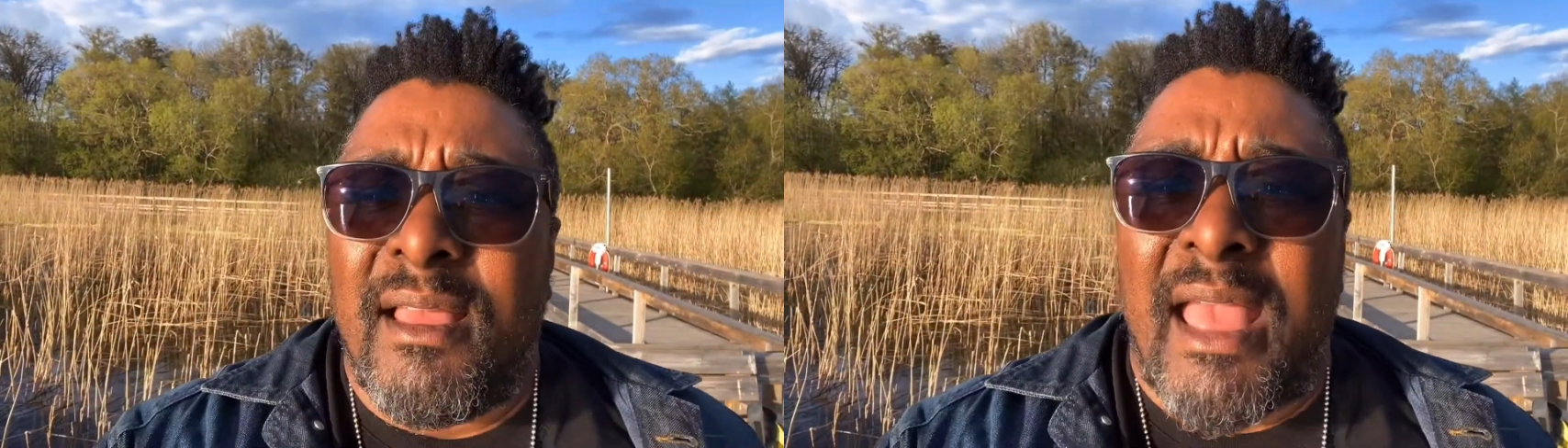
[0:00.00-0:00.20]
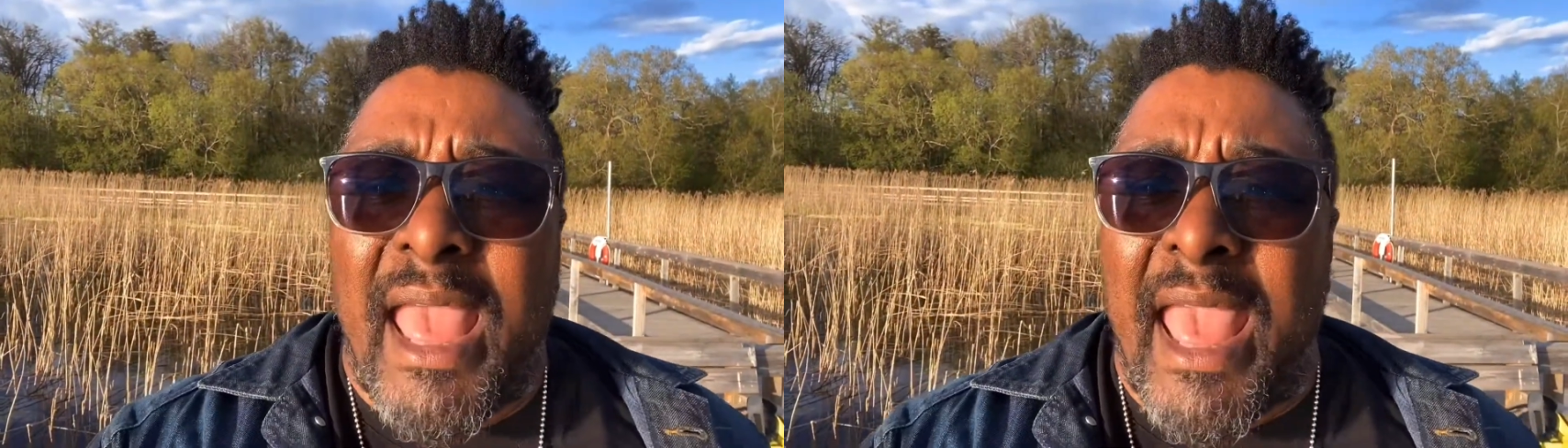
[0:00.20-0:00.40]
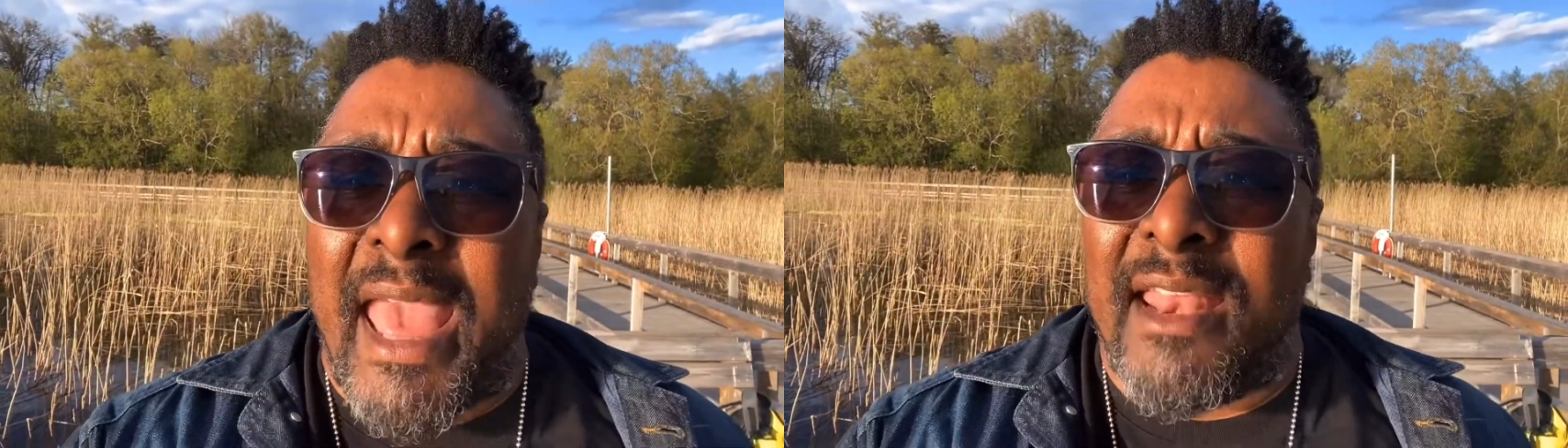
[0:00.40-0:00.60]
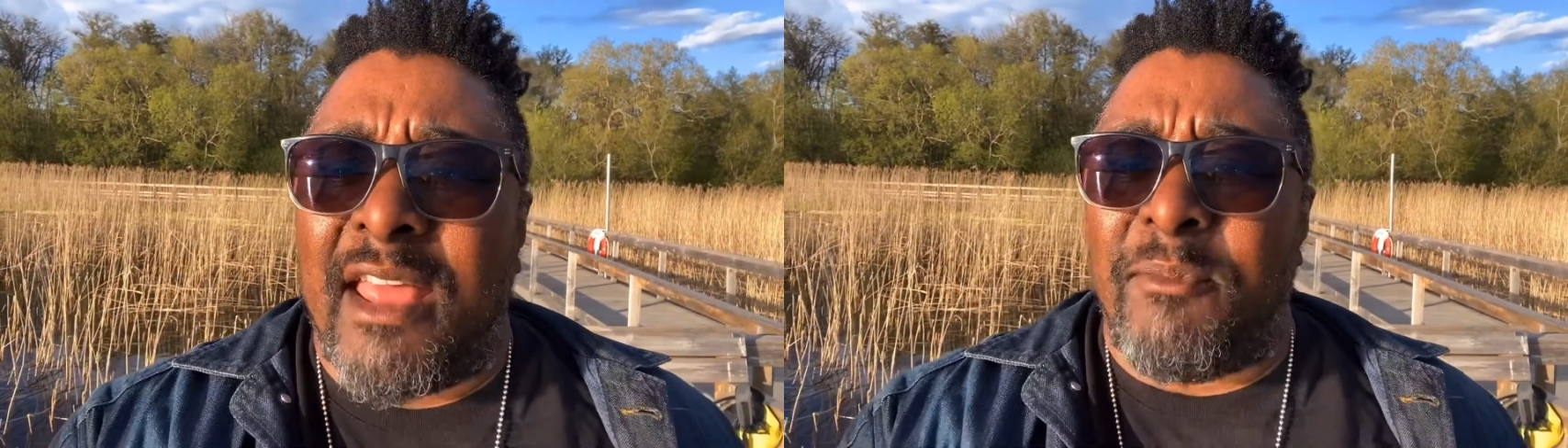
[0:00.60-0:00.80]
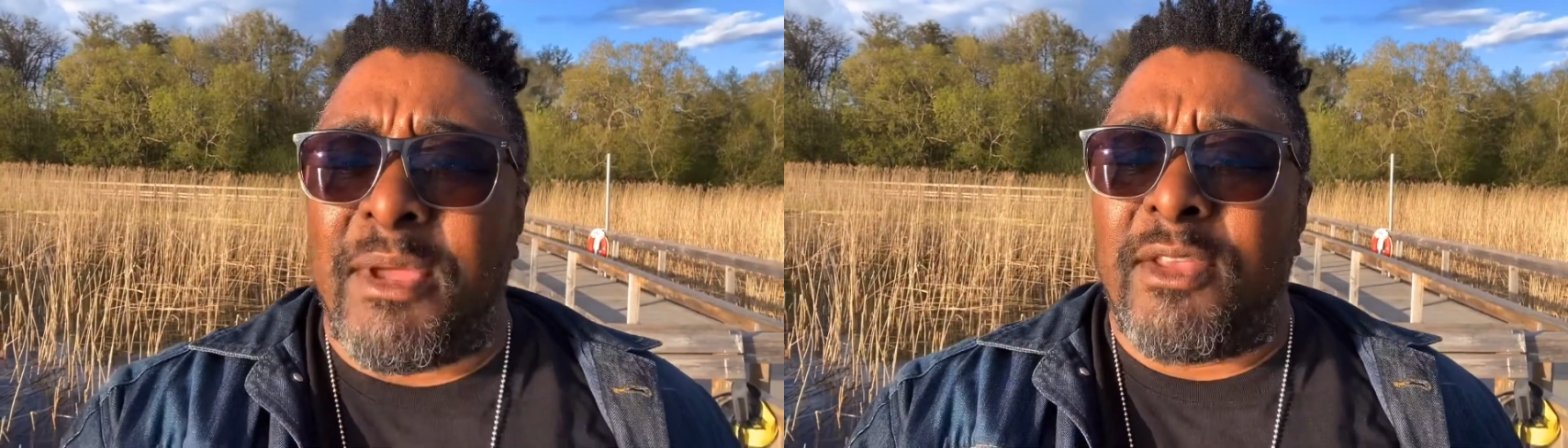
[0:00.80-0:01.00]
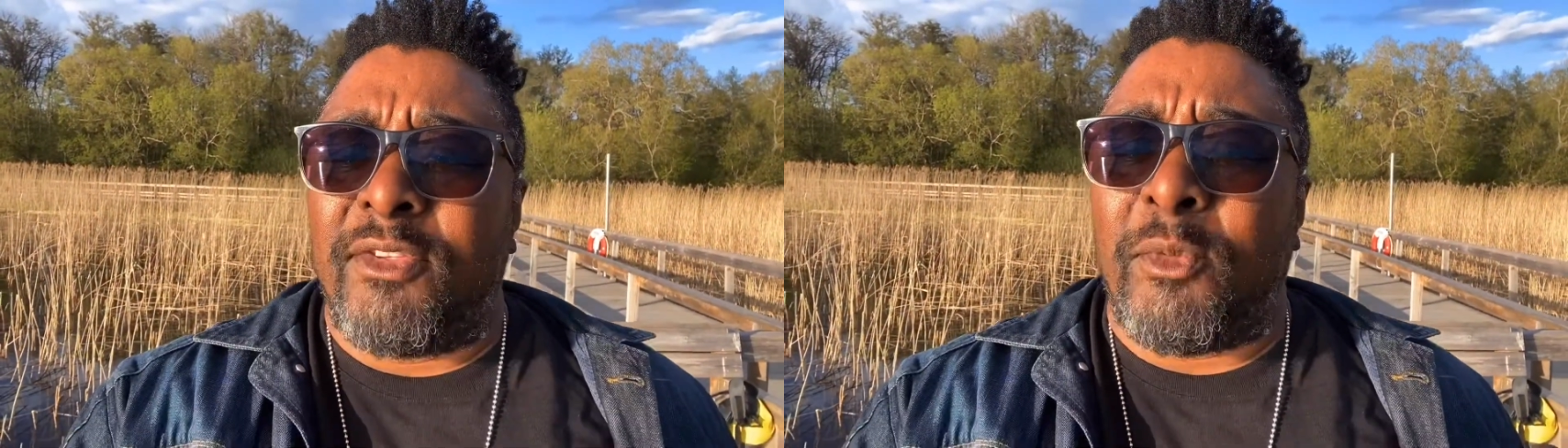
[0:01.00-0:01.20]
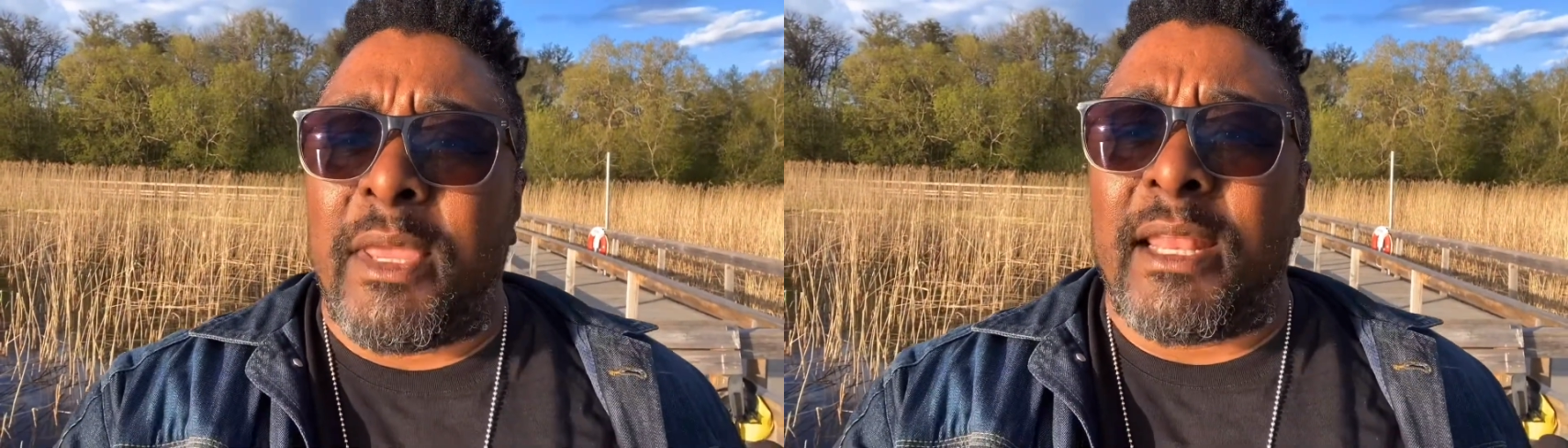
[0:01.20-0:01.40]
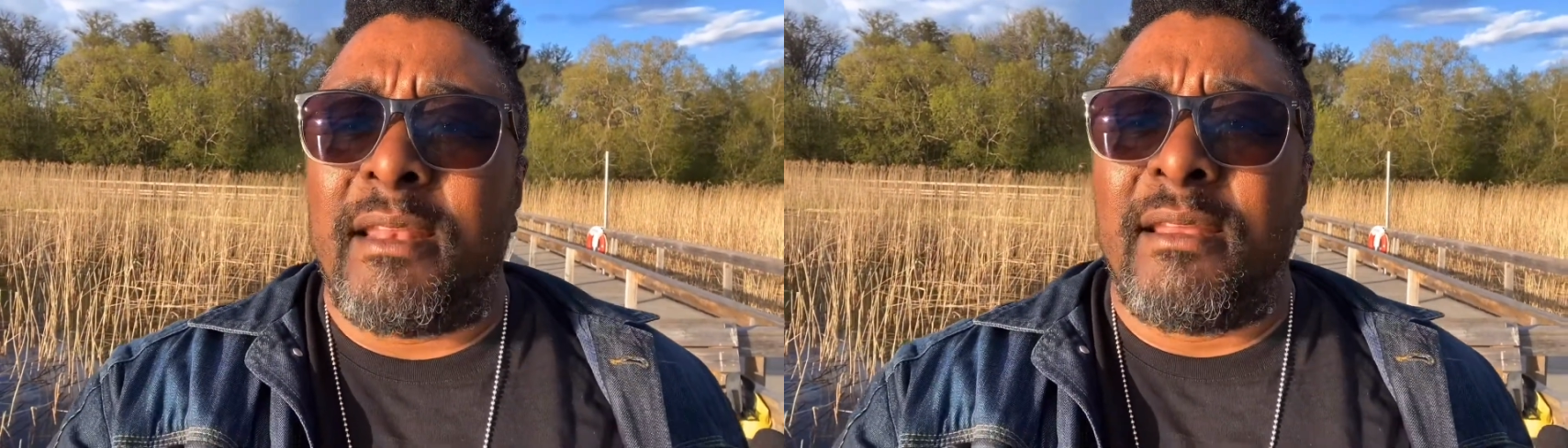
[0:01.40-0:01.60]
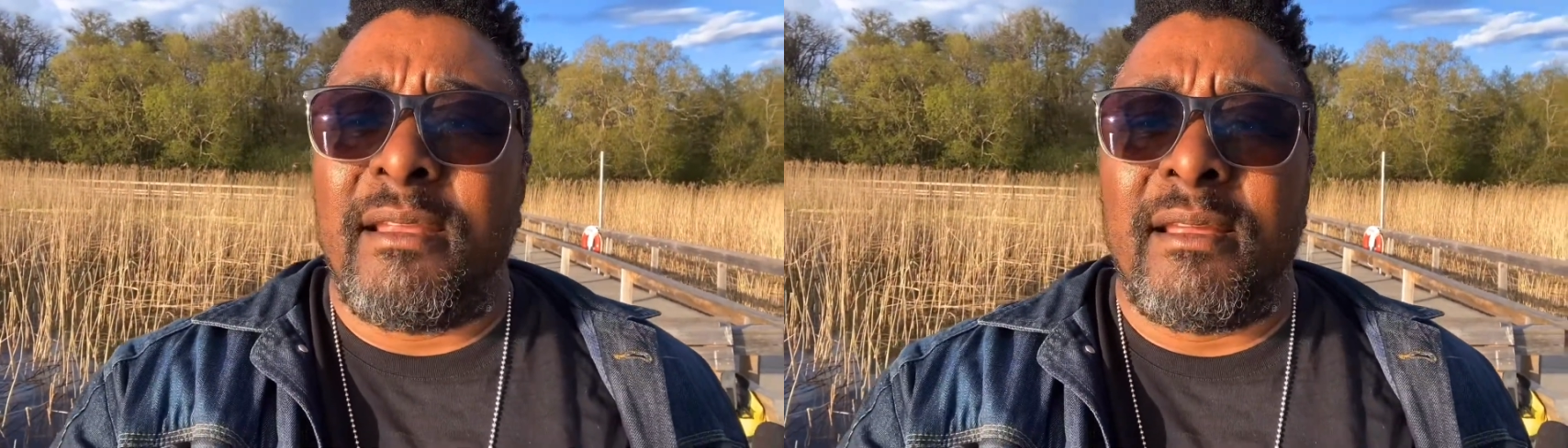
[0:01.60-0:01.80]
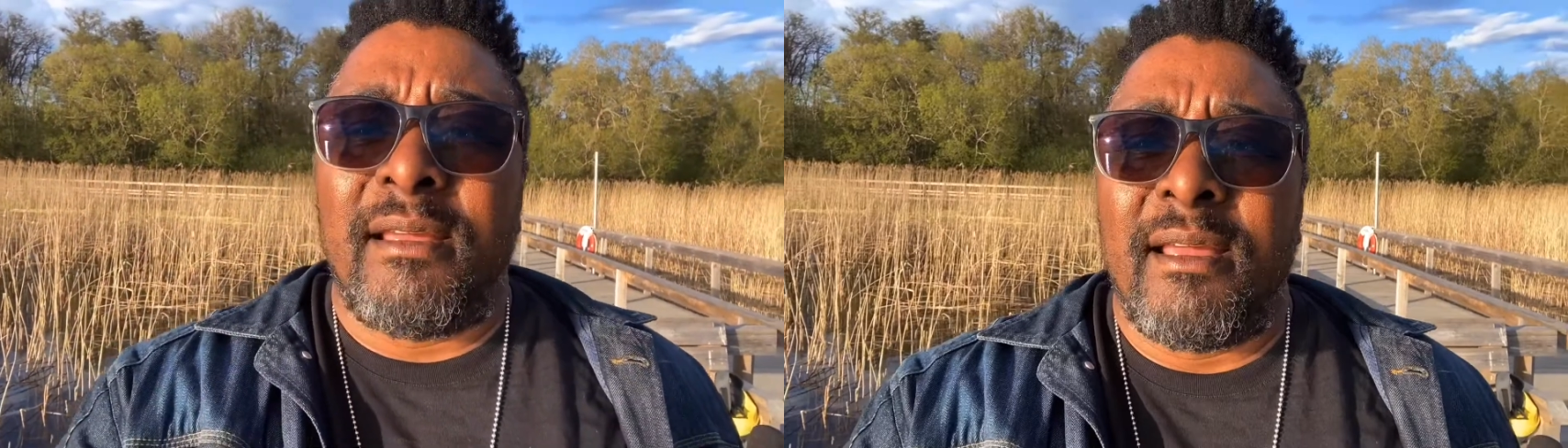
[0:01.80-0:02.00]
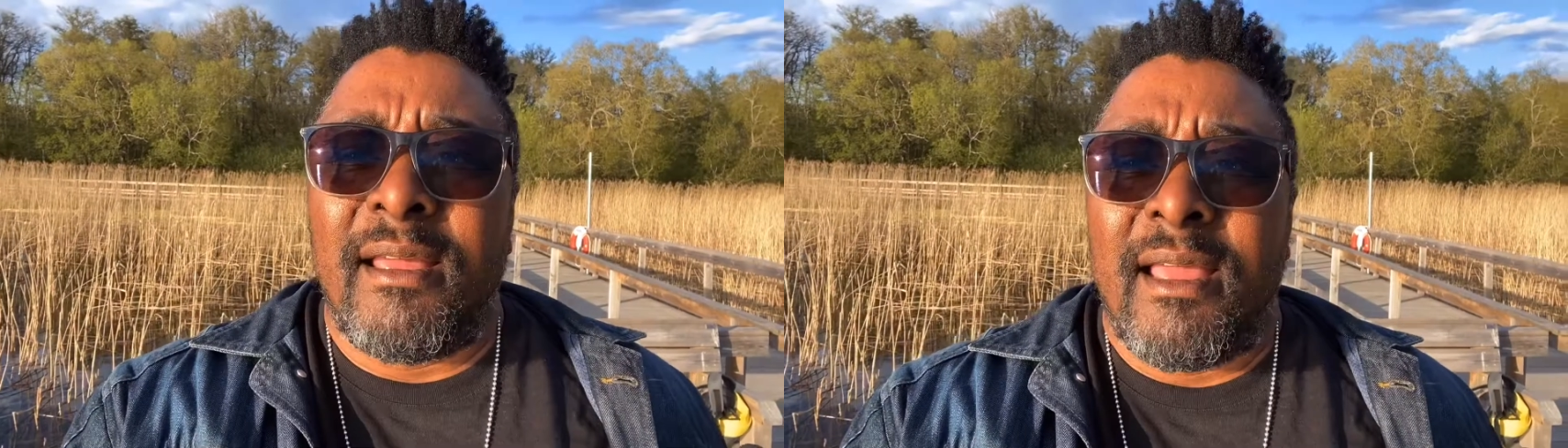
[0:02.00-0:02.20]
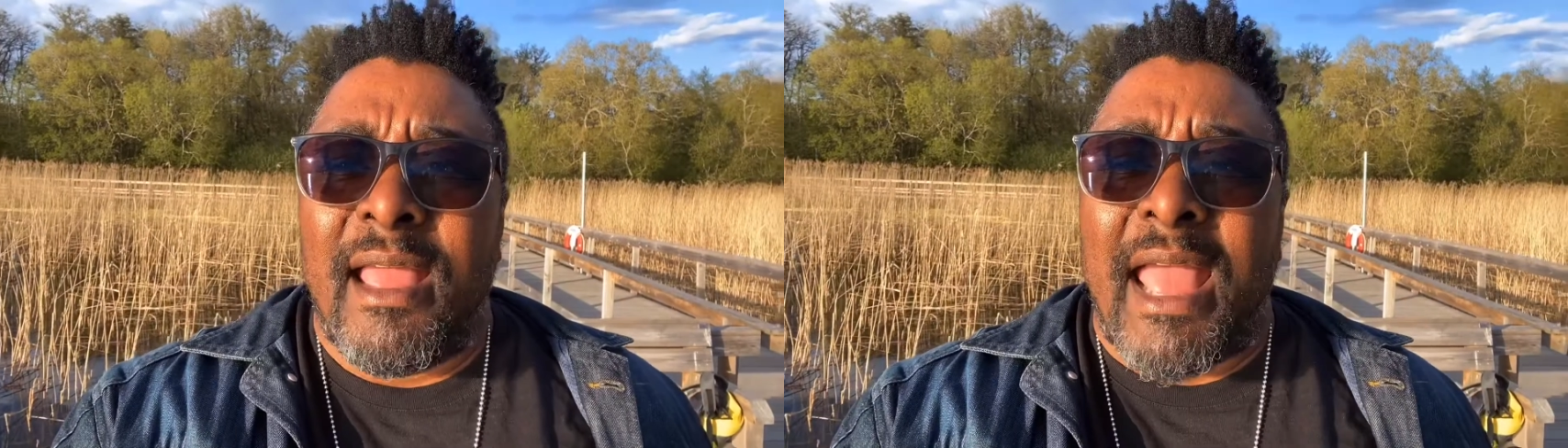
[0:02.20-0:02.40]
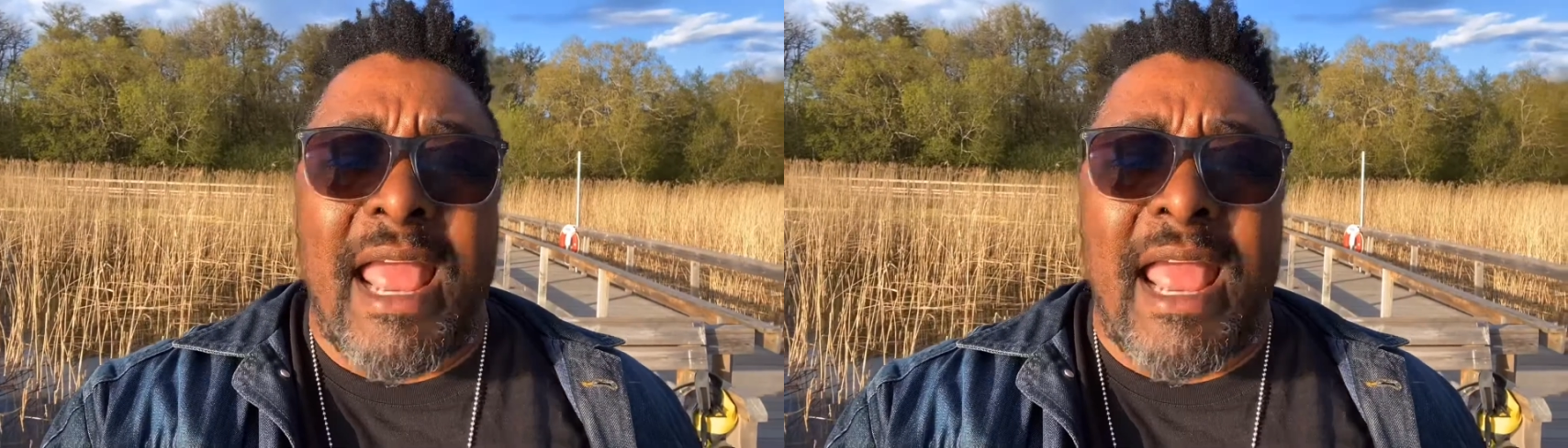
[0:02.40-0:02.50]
and have been in Sweden. And